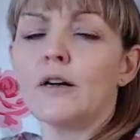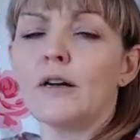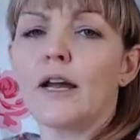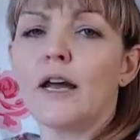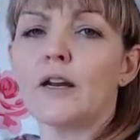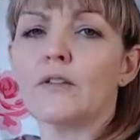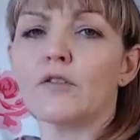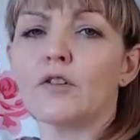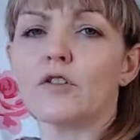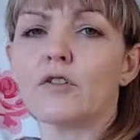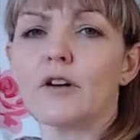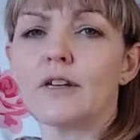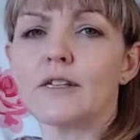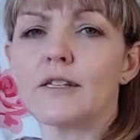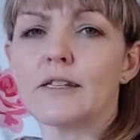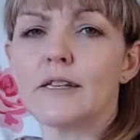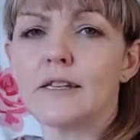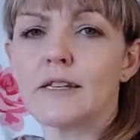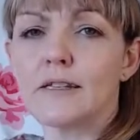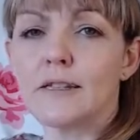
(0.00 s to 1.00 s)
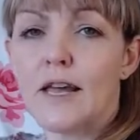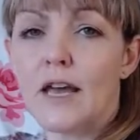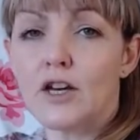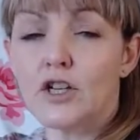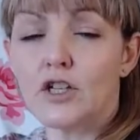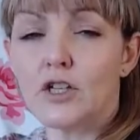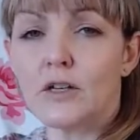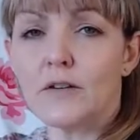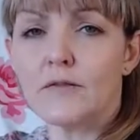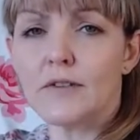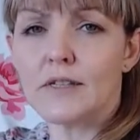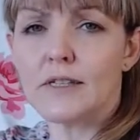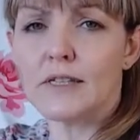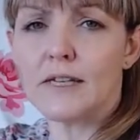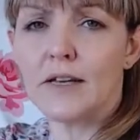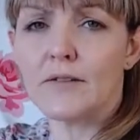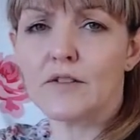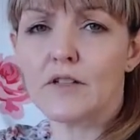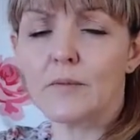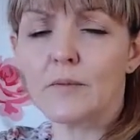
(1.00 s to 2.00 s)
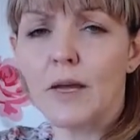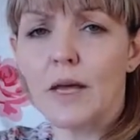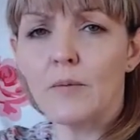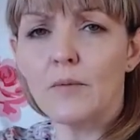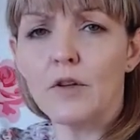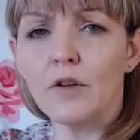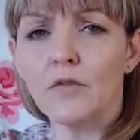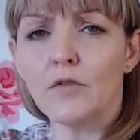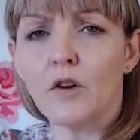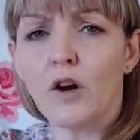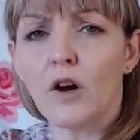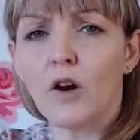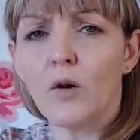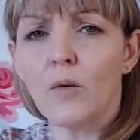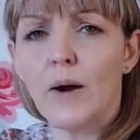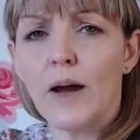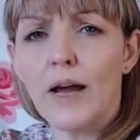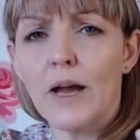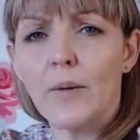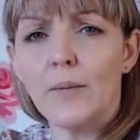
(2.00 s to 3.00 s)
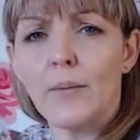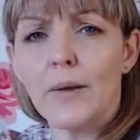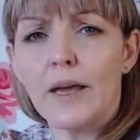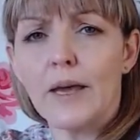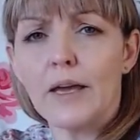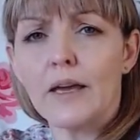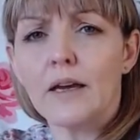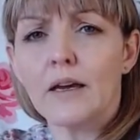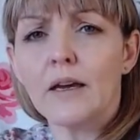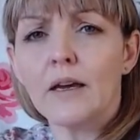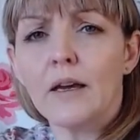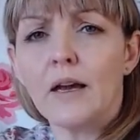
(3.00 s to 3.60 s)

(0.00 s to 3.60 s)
kind of across this section of the sleeve, so maybe you've got quite a big